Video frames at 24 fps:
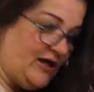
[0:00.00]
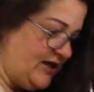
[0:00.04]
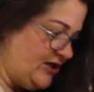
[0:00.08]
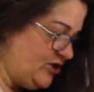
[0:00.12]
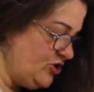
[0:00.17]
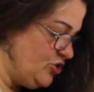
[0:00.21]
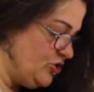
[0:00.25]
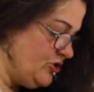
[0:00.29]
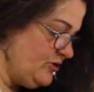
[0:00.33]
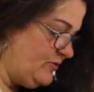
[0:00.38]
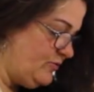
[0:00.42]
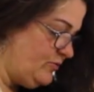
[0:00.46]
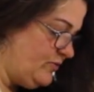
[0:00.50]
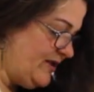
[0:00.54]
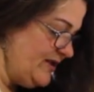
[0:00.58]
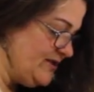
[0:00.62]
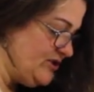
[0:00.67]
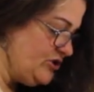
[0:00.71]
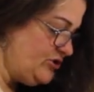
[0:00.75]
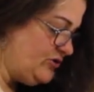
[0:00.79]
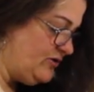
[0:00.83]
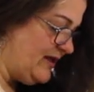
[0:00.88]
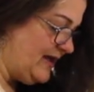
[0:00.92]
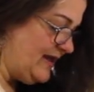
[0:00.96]
edge.
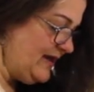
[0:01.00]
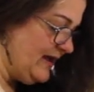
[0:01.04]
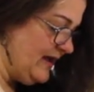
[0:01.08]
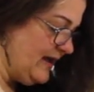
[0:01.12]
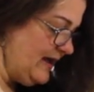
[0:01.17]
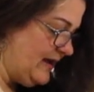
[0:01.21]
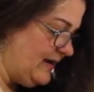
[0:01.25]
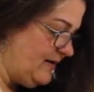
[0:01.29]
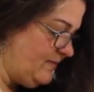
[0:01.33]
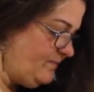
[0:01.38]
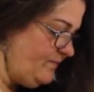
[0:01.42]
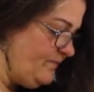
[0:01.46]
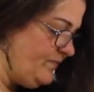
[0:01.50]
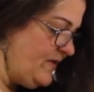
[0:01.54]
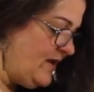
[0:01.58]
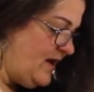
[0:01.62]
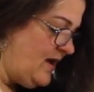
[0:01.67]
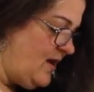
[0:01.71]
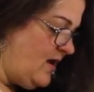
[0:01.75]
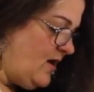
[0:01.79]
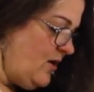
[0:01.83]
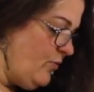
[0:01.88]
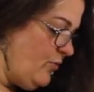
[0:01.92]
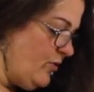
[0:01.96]
Let's do that again.
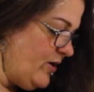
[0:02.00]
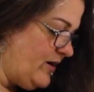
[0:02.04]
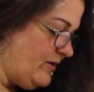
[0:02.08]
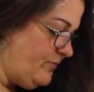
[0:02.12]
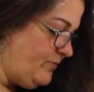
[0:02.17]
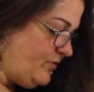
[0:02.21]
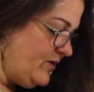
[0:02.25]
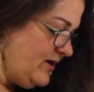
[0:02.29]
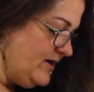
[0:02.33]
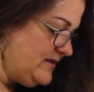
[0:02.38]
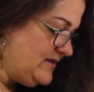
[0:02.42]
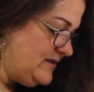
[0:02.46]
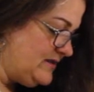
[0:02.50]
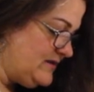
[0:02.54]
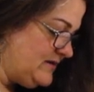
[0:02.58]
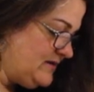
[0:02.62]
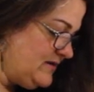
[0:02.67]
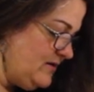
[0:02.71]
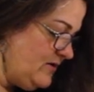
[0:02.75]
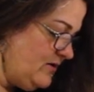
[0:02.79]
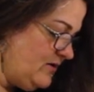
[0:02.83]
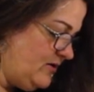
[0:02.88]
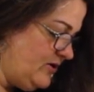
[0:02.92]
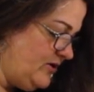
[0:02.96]
We're going to press,
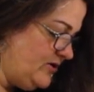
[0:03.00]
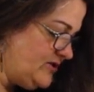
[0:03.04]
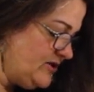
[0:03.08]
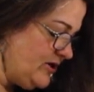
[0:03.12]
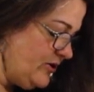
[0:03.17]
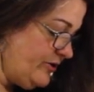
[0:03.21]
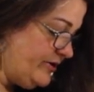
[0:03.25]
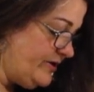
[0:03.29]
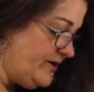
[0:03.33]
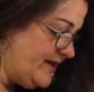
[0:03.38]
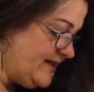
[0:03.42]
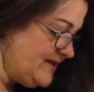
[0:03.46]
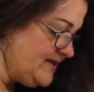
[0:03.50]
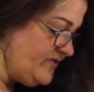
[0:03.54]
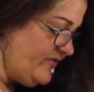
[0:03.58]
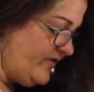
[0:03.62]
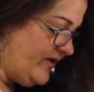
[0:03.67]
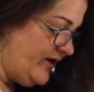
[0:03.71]
use our index